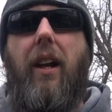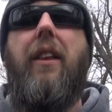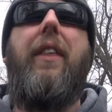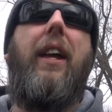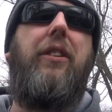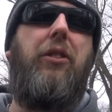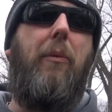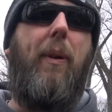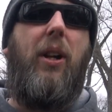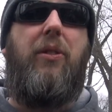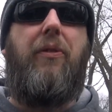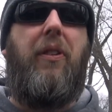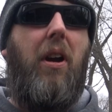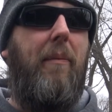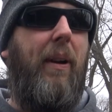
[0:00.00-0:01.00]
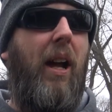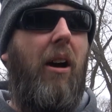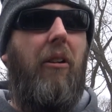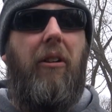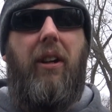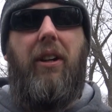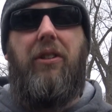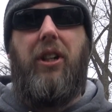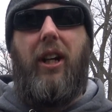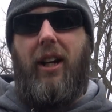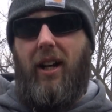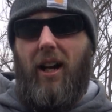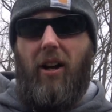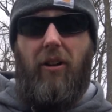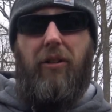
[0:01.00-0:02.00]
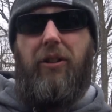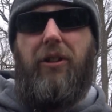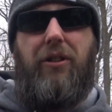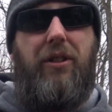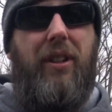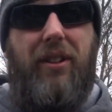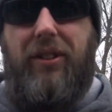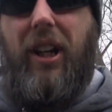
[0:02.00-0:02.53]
Thanks so much for coming out and checking out just this